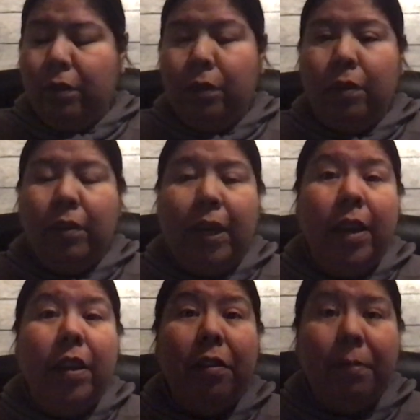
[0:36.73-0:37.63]
to take
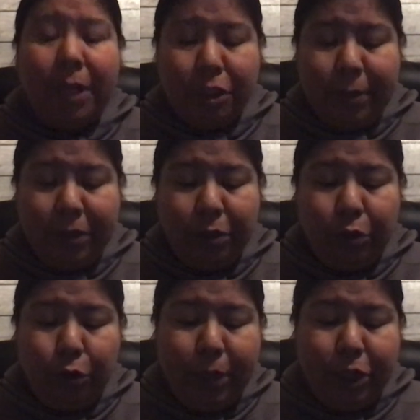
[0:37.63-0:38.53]
another measurement, so
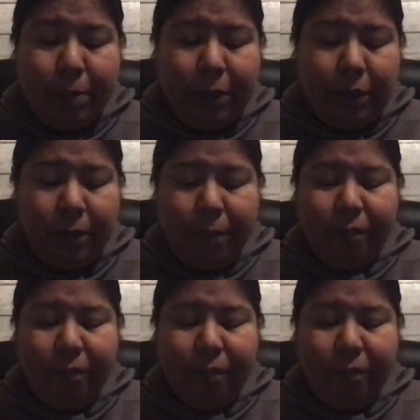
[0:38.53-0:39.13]
two measurements,